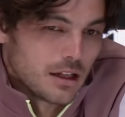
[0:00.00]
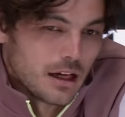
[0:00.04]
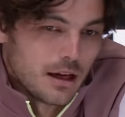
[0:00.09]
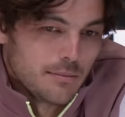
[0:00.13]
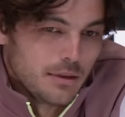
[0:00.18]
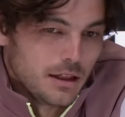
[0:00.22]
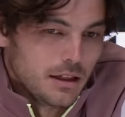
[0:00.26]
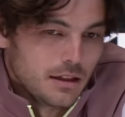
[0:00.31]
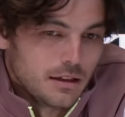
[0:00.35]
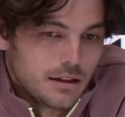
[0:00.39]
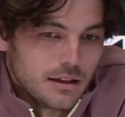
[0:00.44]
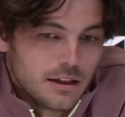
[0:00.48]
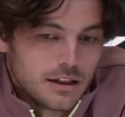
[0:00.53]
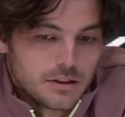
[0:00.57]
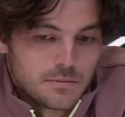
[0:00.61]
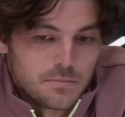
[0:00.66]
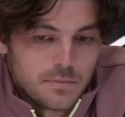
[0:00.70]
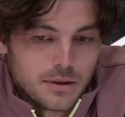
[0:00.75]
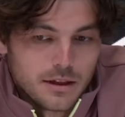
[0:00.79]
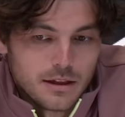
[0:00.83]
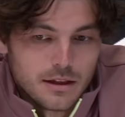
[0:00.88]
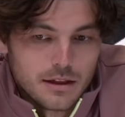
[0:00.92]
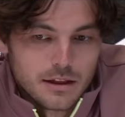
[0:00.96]
I mean, it's
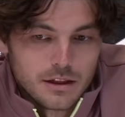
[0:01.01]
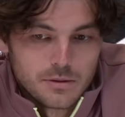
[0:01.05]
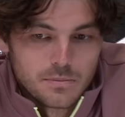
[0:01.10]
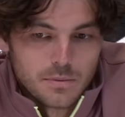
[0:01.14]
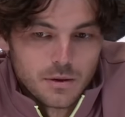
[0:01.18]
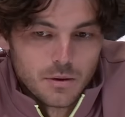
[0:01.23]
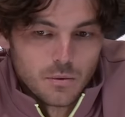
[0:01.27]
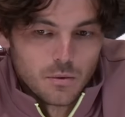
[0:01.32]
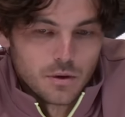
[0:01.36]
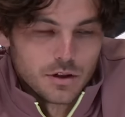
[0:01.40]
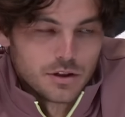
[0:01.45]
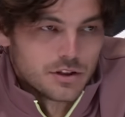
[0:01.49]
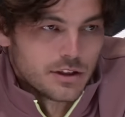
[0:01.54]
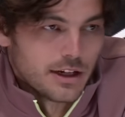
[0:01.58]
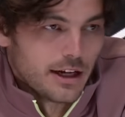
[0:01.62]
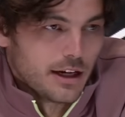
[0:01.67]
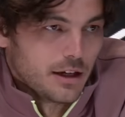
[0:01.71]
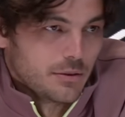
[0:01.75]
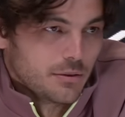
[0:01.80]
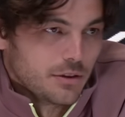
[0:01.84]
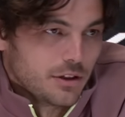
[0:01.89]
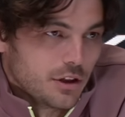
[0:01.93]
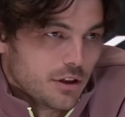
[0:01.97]
been
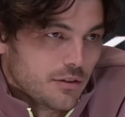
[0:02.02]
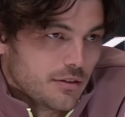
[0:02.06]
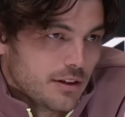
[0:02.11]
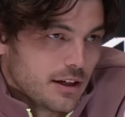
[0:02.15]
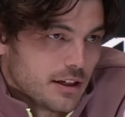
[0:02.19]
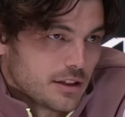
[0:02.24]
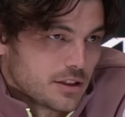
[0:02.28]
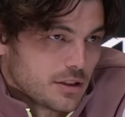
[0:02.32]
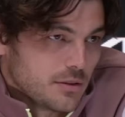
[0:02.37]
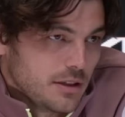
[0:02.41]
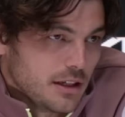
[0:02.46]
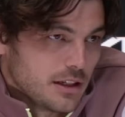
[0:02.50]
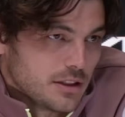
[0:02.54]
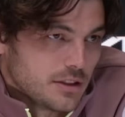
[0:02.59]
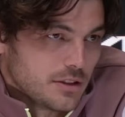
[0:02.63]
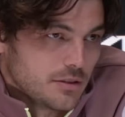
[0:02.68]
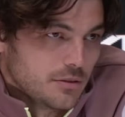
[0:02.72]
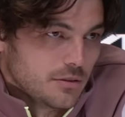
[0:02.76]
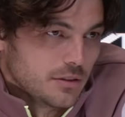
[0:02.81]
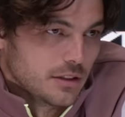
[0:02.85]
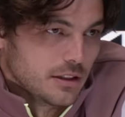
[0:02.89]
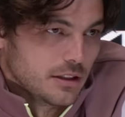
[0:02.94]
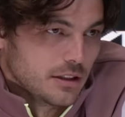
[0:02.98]
one-sided with Novak, so he
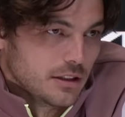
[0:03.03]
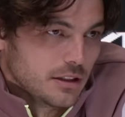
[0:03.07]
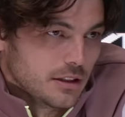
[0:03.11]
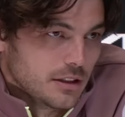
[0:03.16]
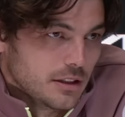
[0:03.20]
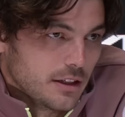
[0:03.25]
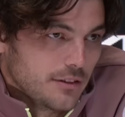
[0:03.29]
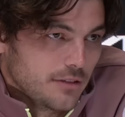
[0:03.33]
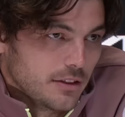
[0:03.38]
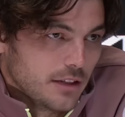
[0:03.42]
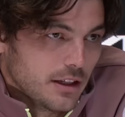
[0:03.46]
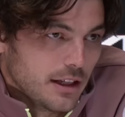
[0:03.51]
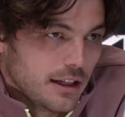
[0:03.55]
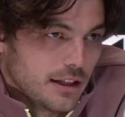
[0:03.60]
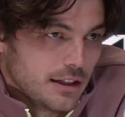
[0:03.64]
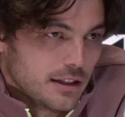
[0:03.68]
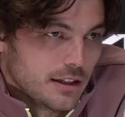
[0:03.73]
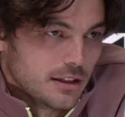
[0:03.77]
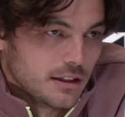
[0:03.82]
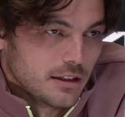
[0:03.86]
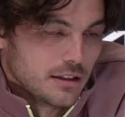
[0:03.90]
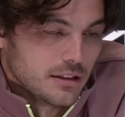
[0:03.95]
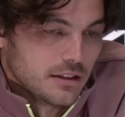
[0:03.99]
hasn't really, I feel
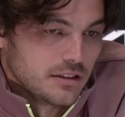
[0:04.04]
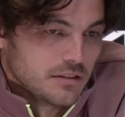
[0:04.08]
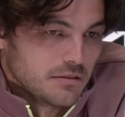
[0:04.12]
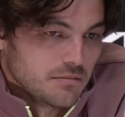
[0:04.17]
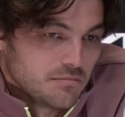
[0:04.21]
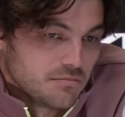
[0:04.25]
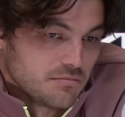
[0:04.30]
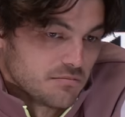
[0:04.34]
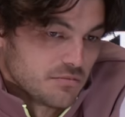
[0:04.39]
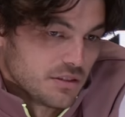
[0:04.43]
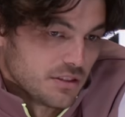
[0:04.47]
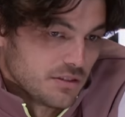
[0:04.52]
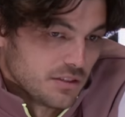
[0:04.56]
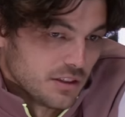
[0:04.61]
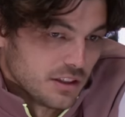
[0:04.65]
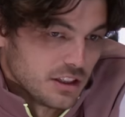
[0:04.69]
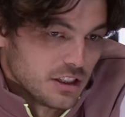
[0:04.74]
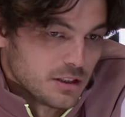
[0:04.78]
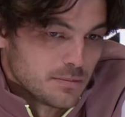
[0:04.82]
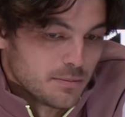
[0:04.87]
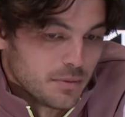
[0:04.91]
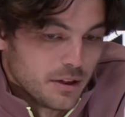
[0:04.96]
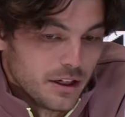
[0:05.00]
like
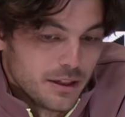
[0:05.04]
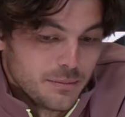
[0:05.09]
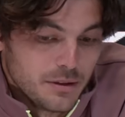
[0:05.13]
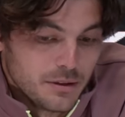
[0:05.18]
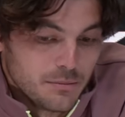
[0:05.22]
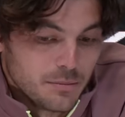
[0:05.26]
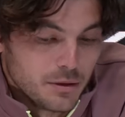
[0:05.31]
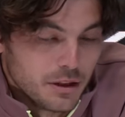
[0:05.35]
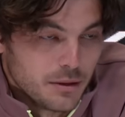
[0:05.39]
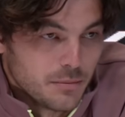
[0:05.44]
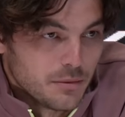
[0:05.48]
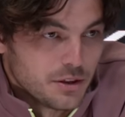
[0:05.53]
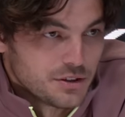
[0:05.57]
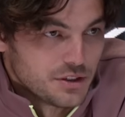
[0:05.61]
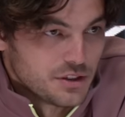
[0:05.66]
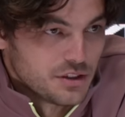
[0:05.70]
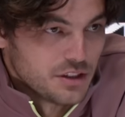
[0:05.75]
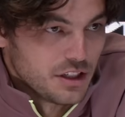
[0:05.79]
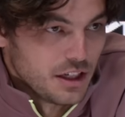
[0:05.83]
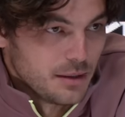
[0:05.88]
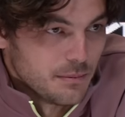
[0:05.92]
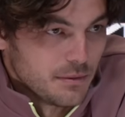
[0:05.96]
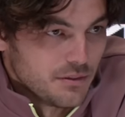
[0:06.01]
he's played me pretty much the
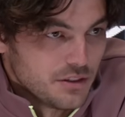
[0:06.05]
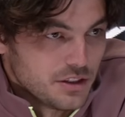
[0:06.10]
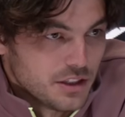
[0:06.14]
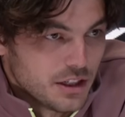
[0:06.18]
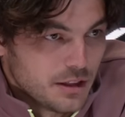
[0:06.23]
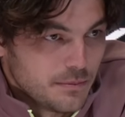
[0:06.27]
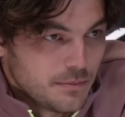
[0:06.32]
same every